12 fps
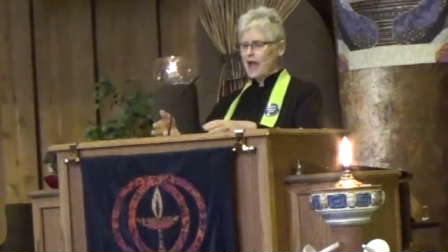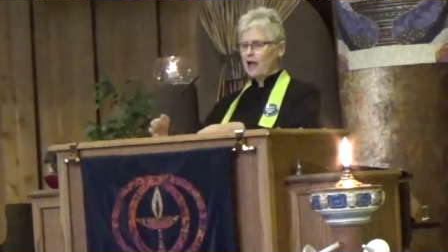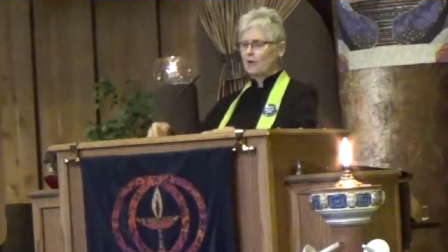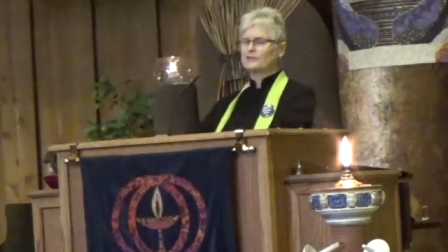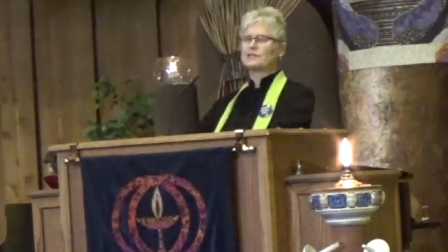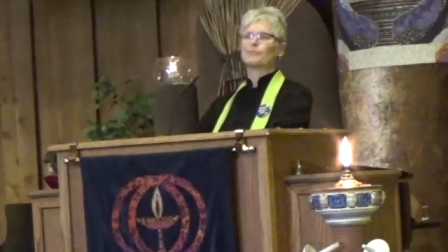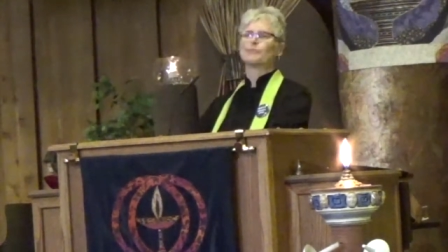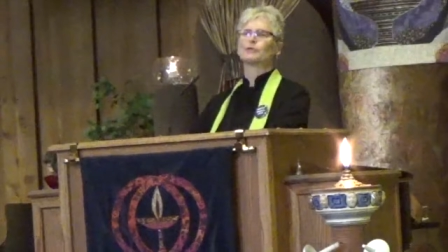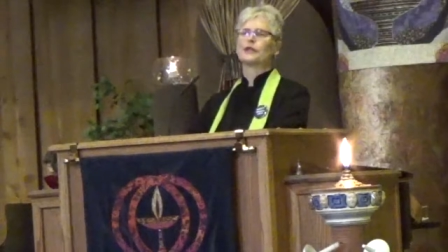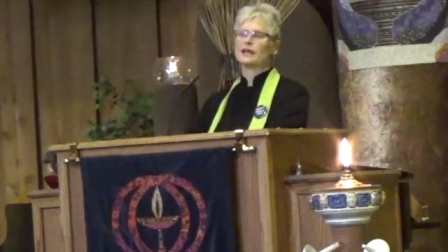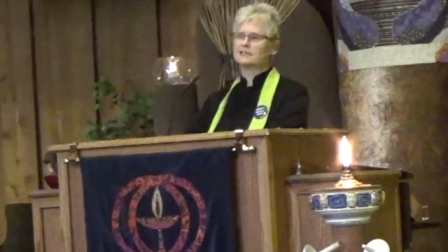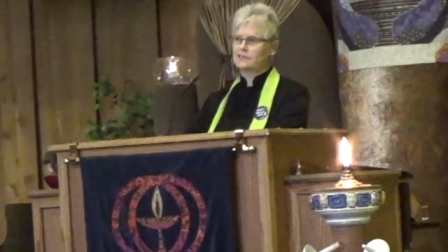How is it
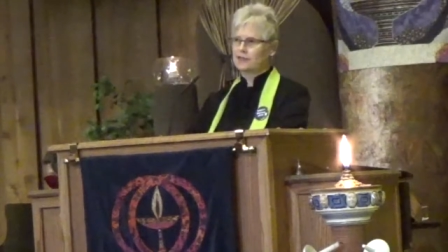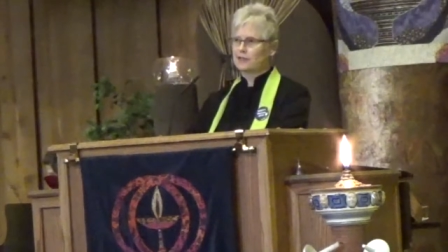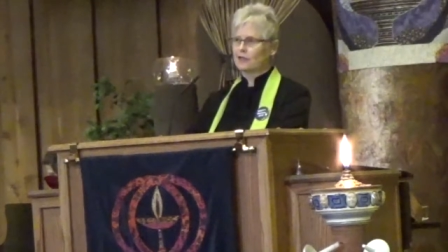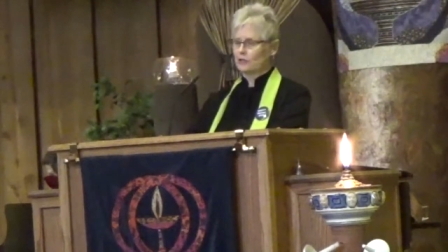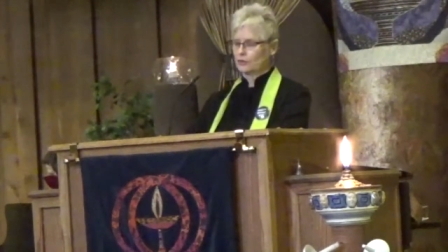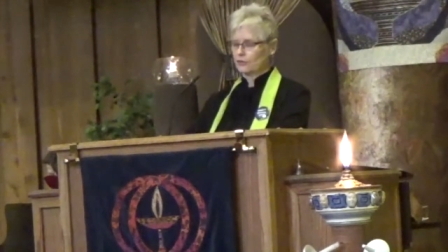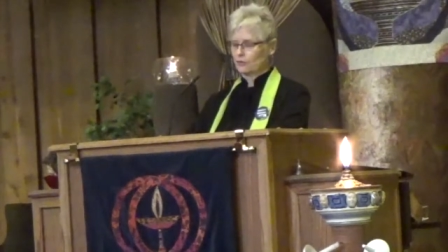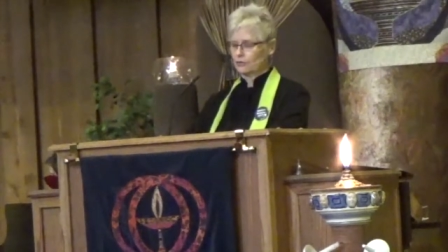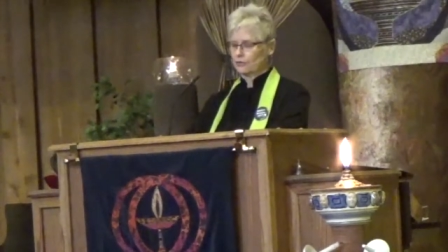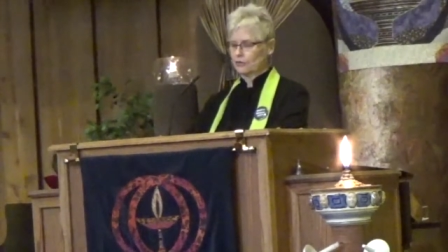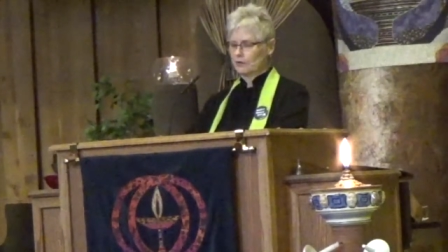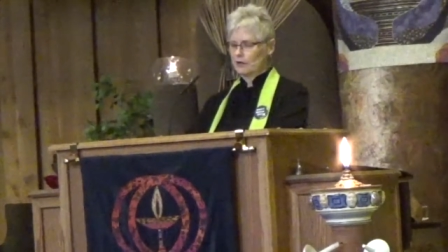blessing
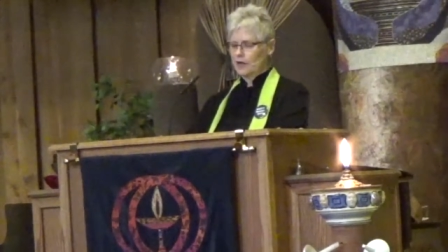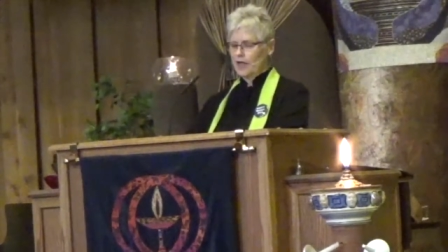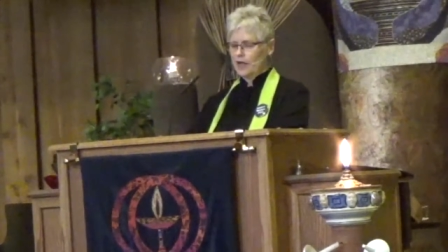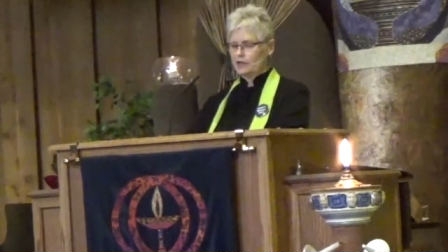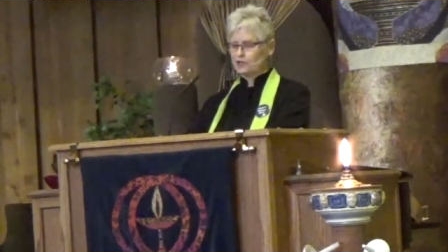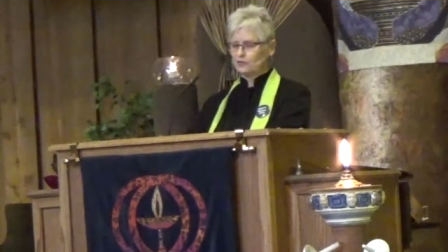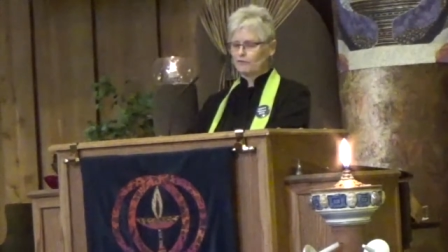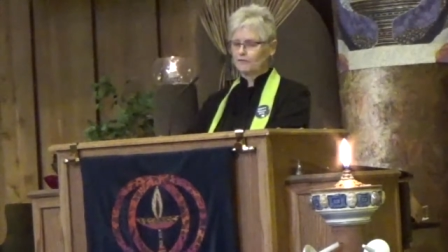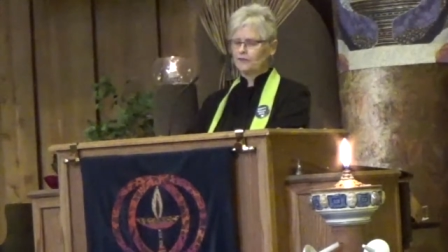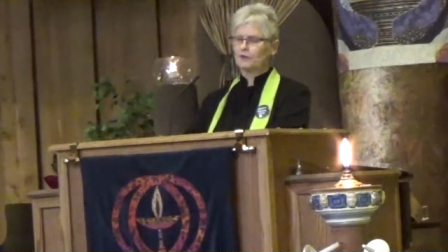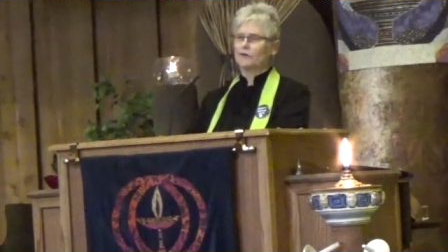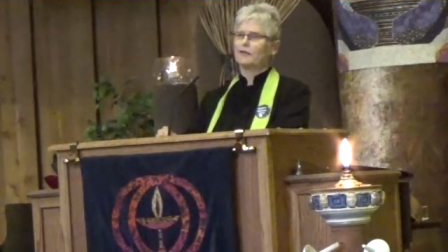you as you
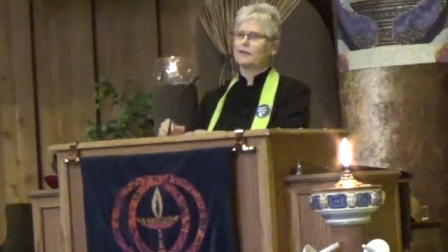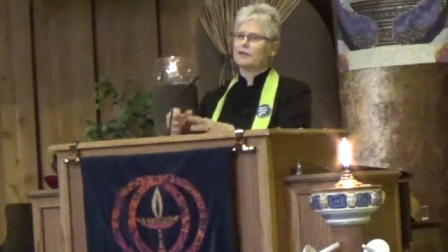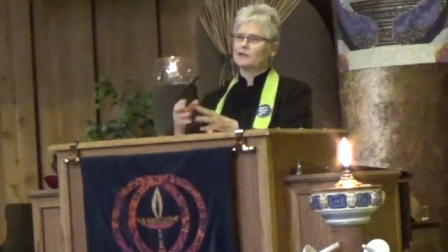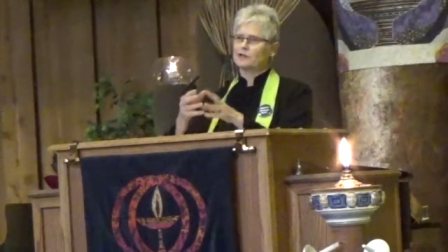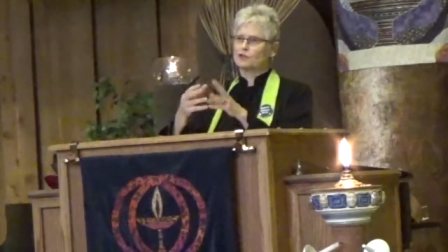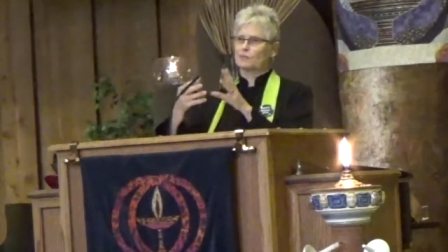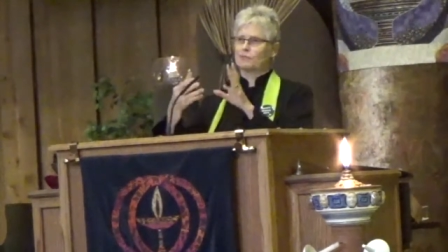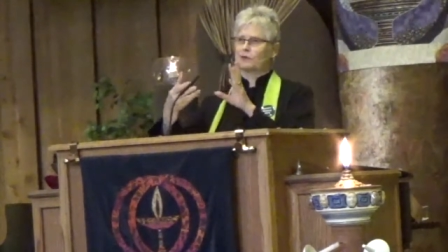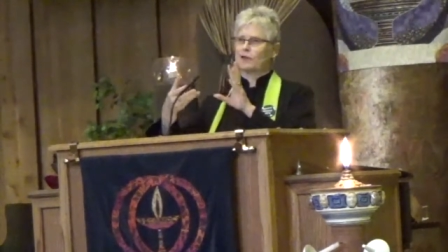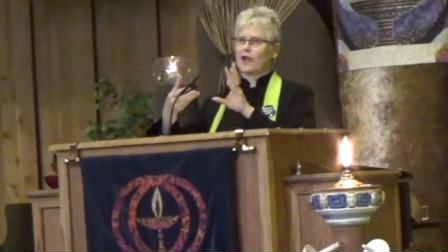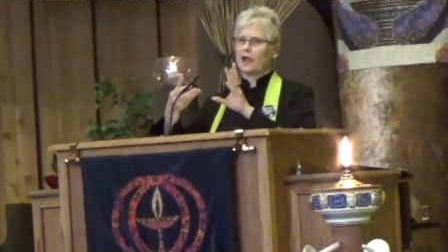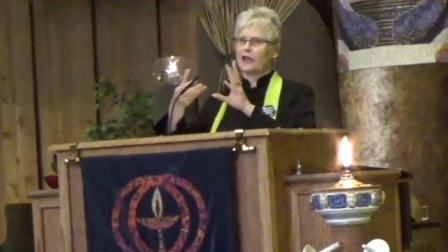feel the
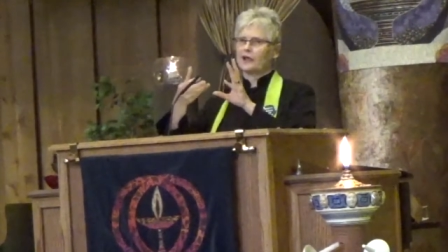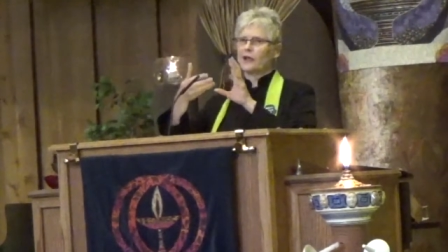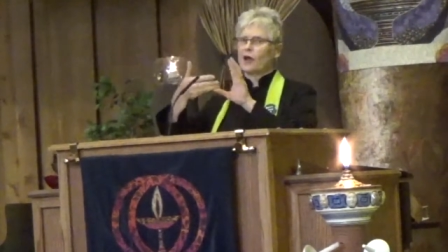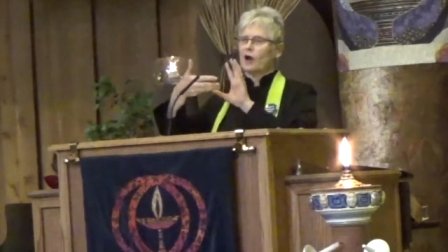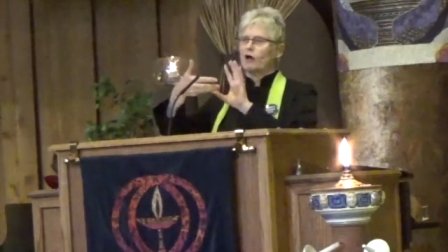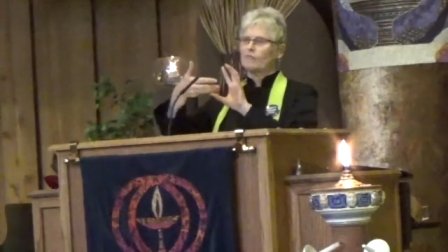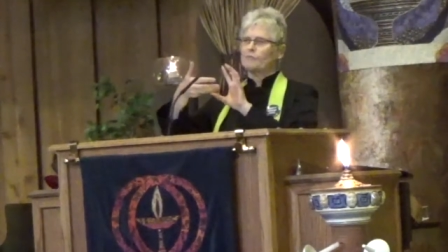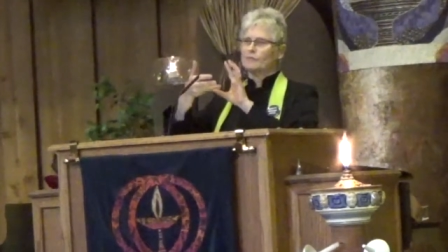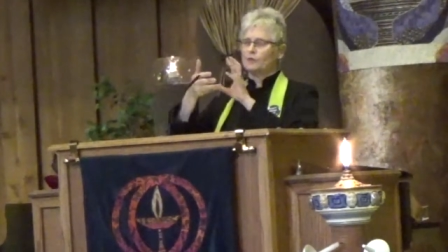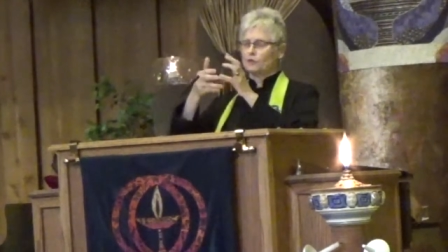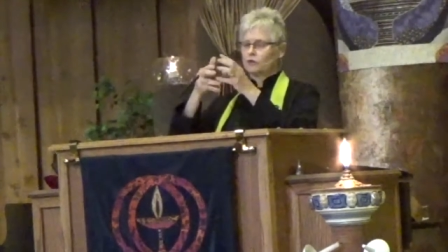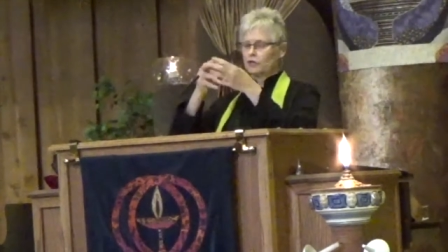interplay of
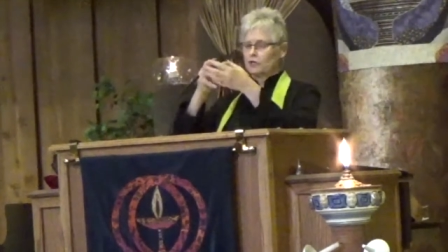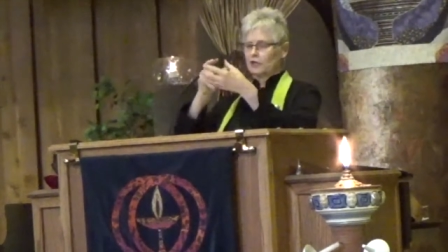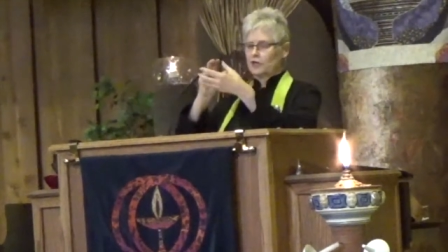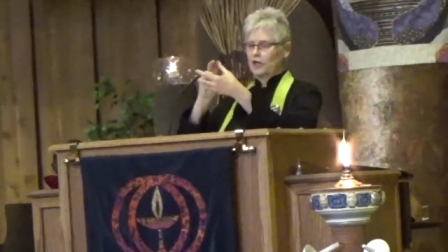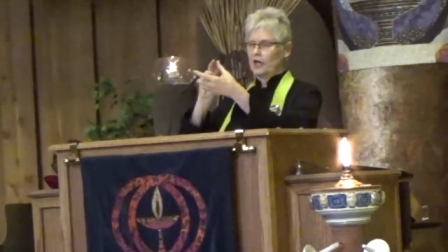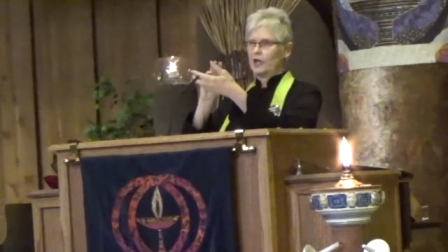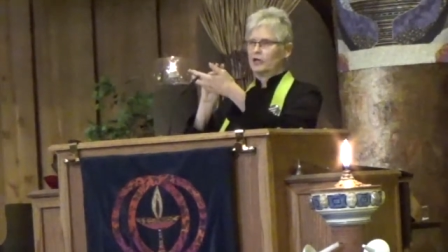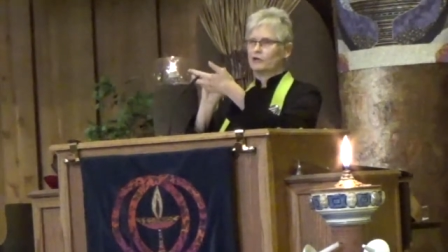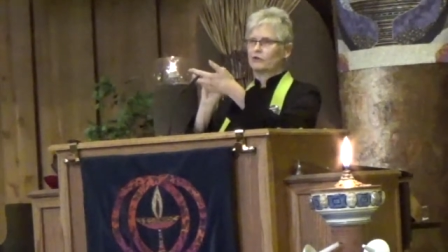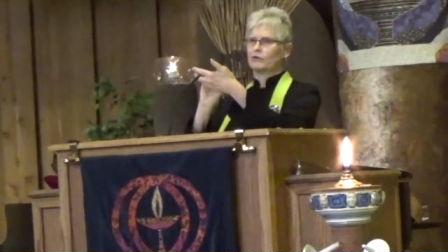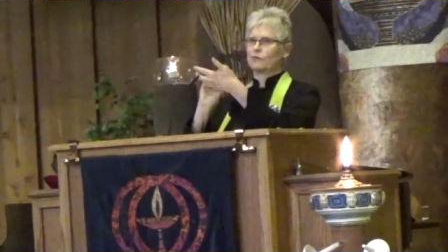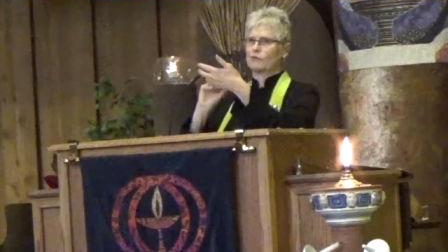beauty
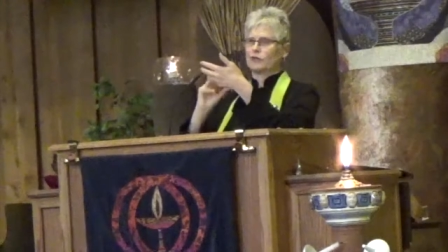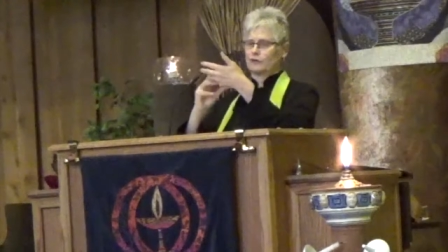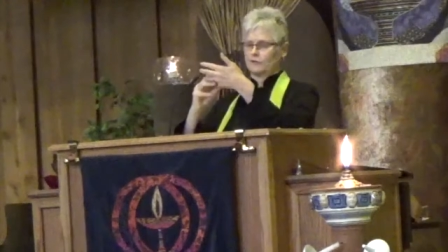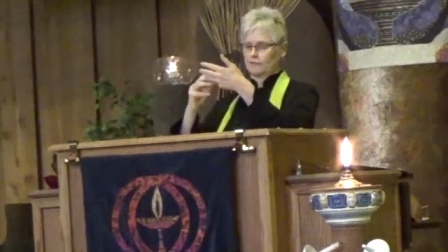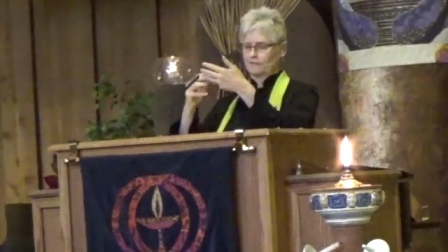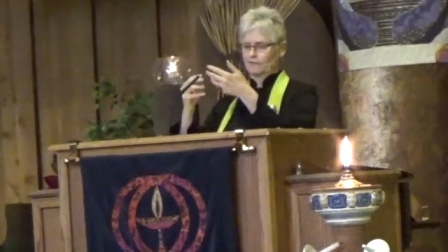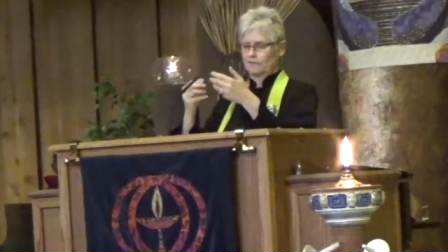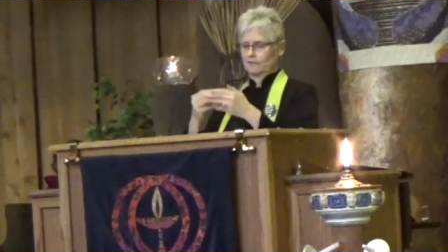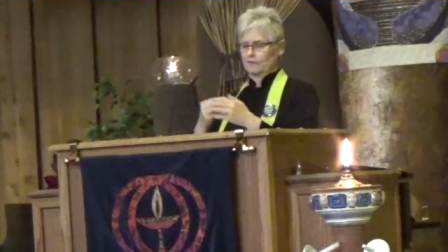and grief,